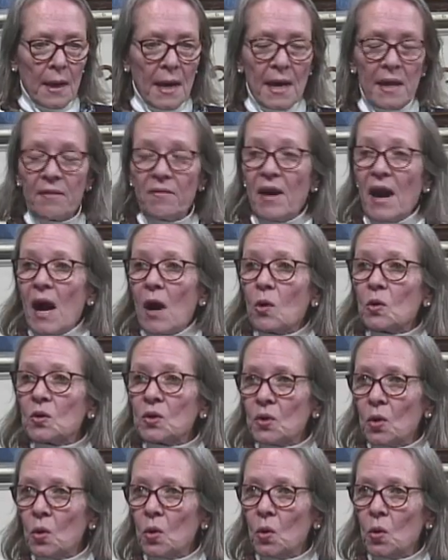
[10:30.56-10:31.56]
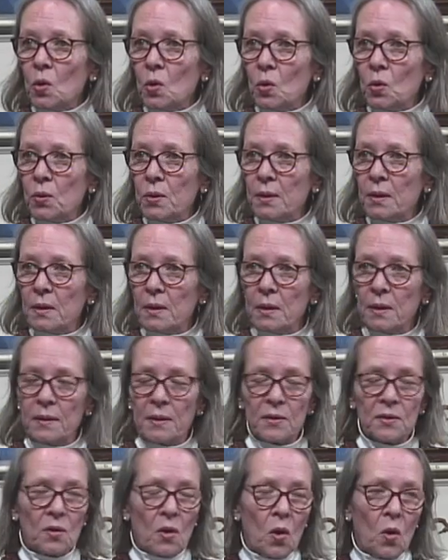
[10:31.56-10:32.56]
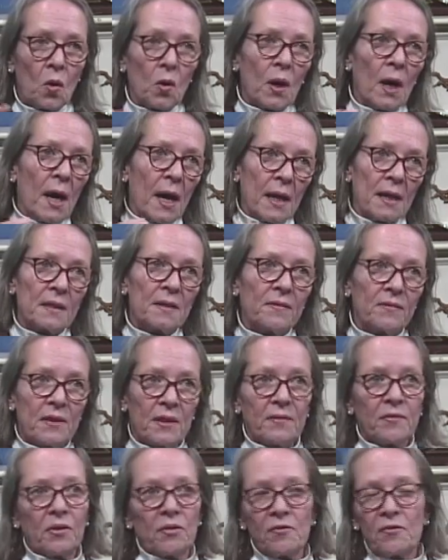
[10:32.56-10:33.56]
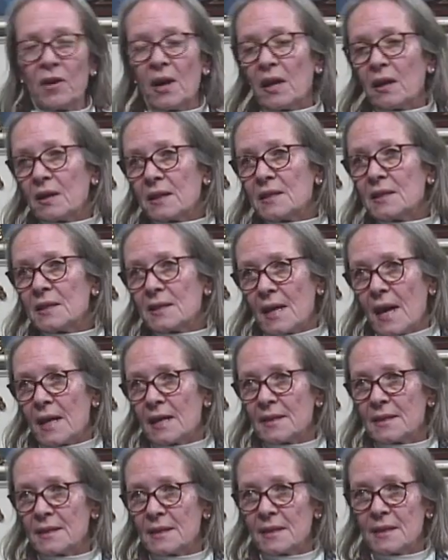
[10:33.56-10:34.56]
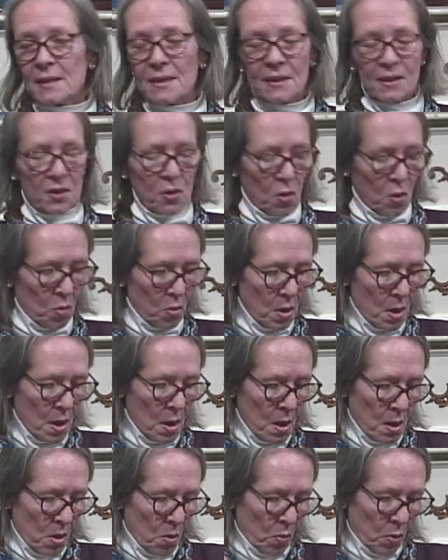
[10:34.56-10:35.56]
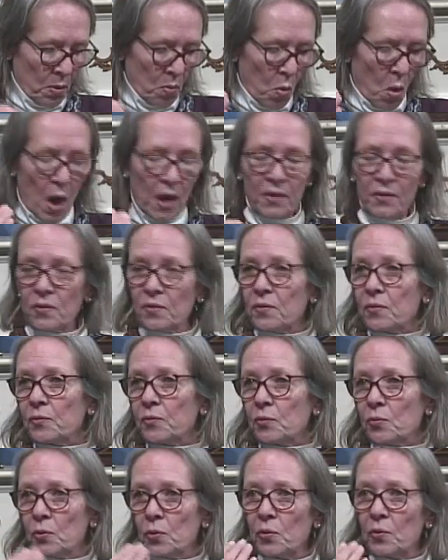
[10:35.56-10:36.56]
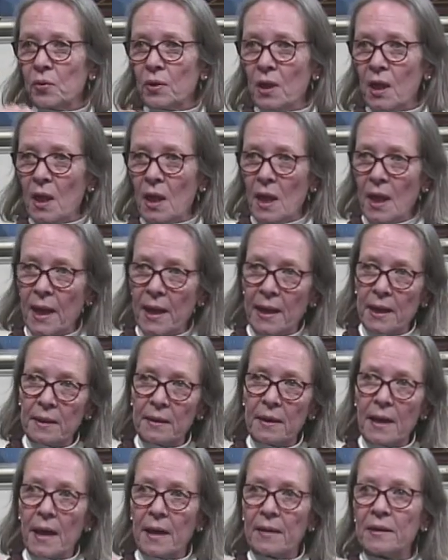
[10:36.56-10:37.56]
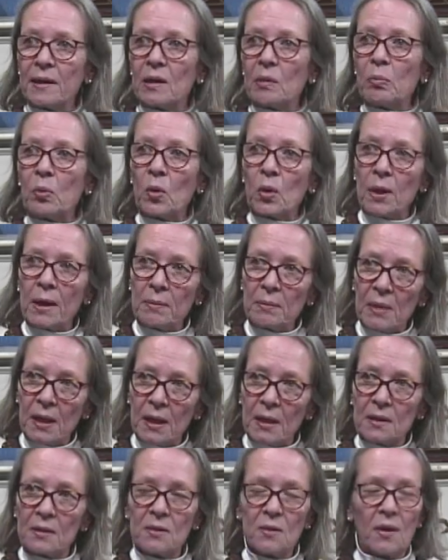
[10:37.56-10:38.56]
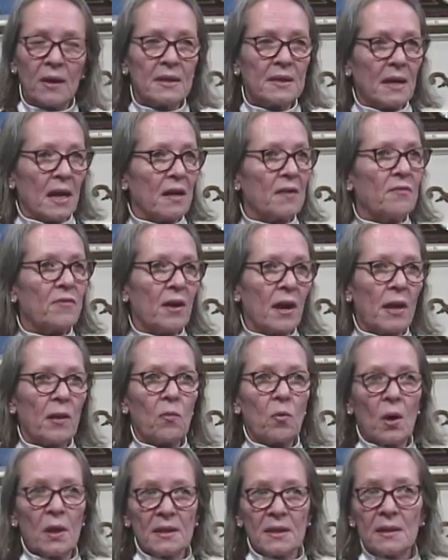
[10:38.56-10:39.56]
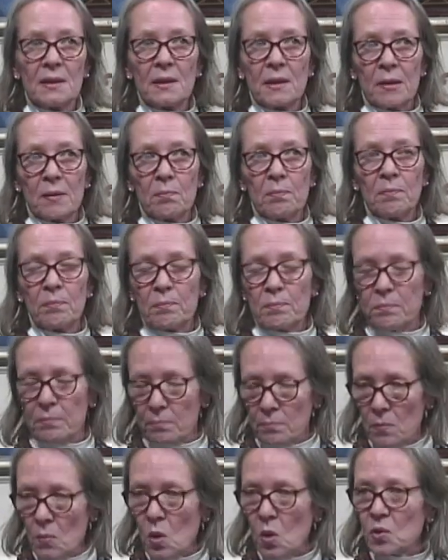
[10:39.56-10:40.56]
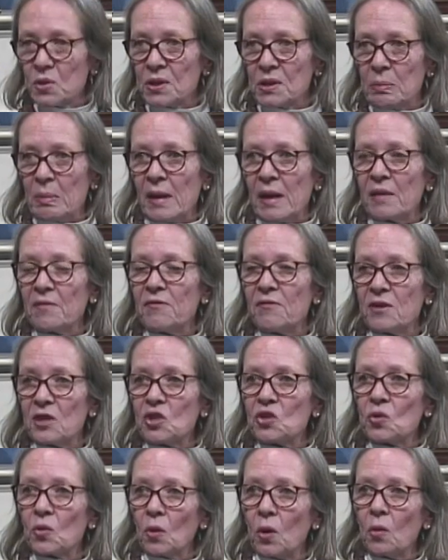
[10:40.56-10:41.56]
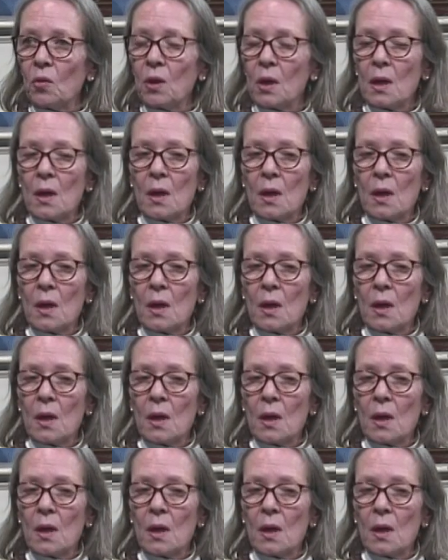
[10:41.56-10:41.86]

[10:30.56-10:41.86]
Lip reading: of household. There's all kinds of different filing statuses. So we walk through the client at the appointment to identify what's the most beneficial